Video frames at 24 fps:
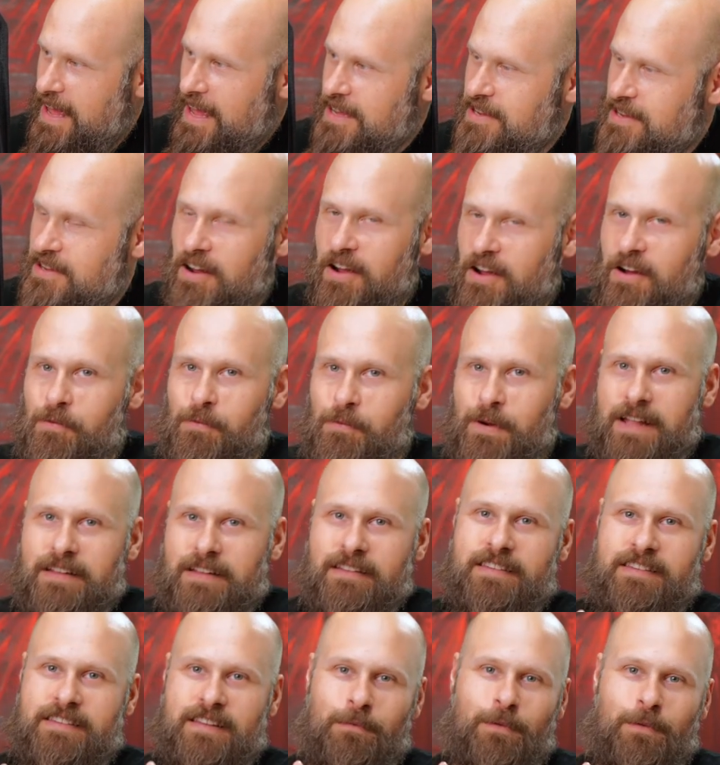You know, when
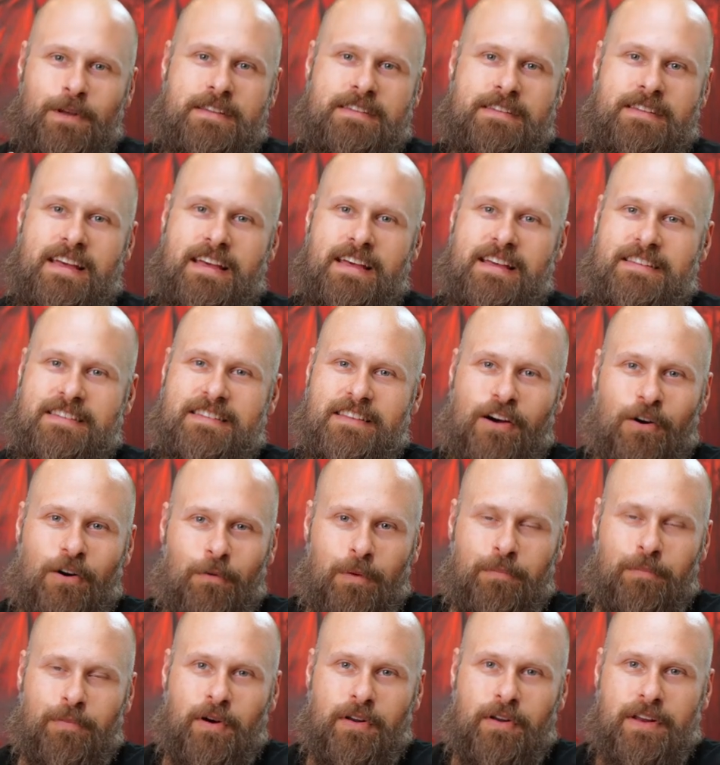someone says, oh,
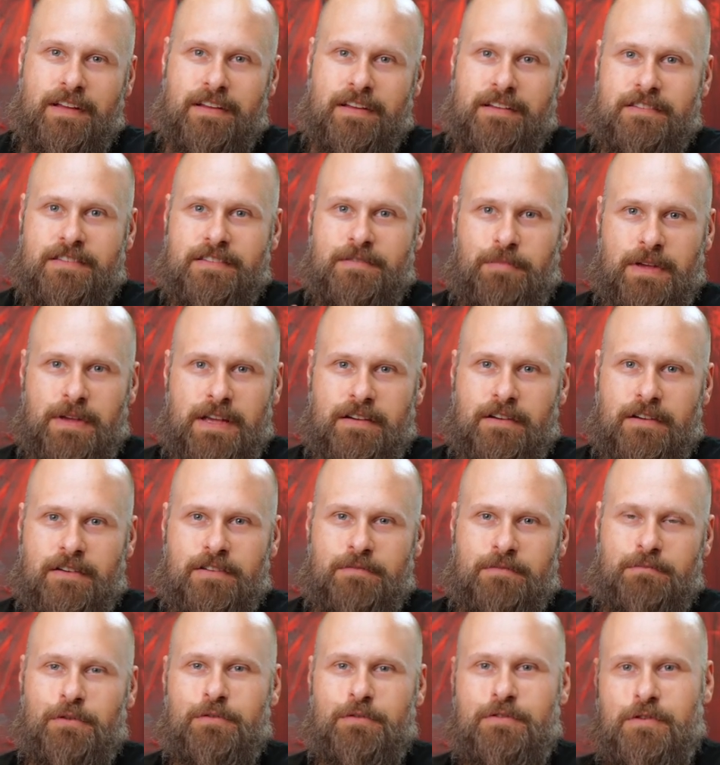we're putting speakers,
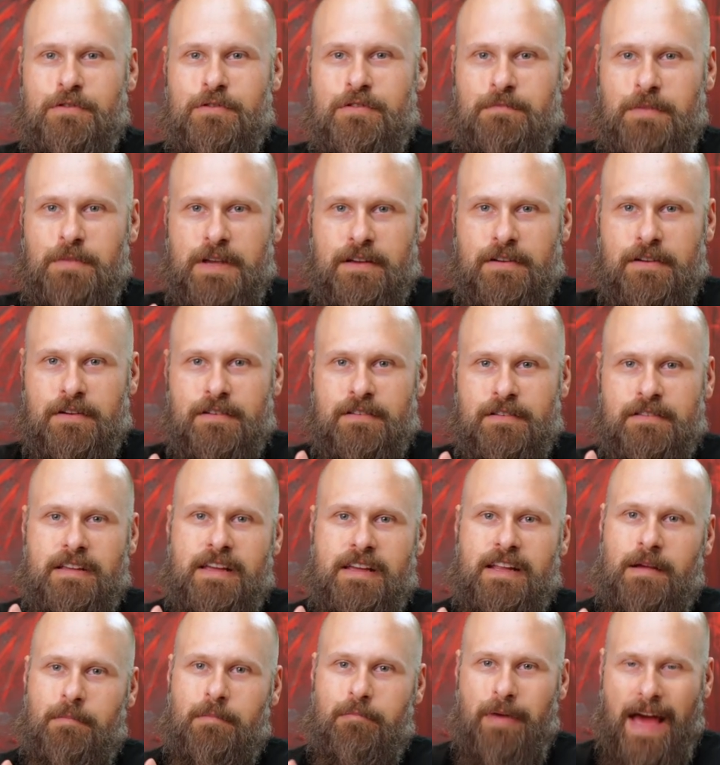Bluetooth speakers
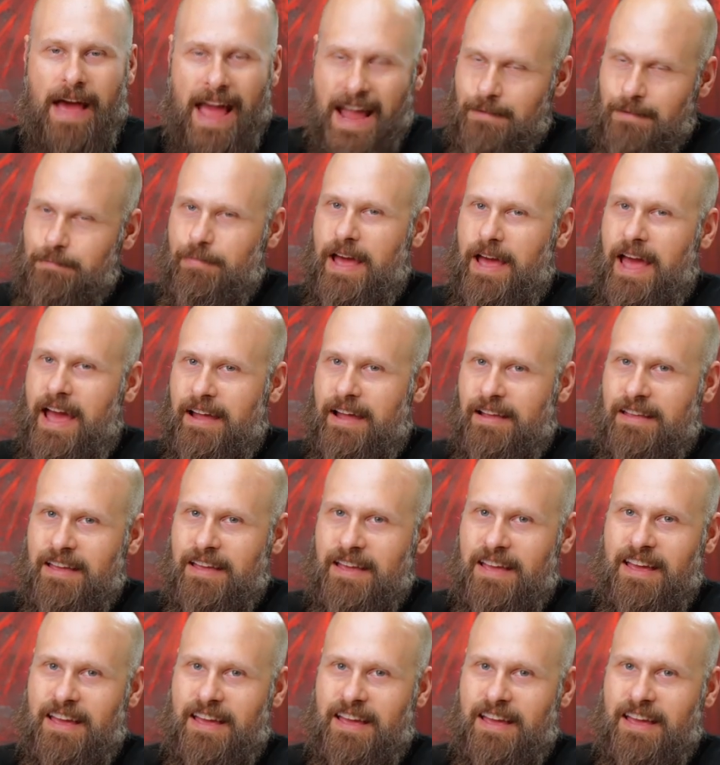in a backpack,